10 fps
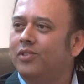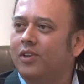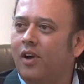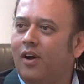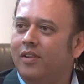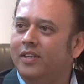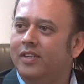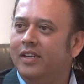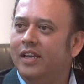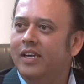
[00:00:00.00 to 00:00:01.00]
to call it,
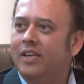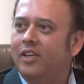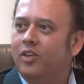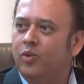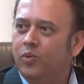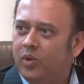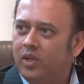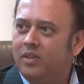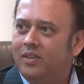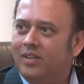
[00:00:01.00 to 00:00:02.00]
you
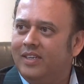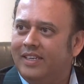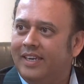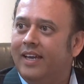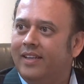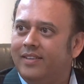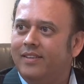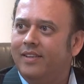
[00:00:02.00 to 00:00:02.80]
will get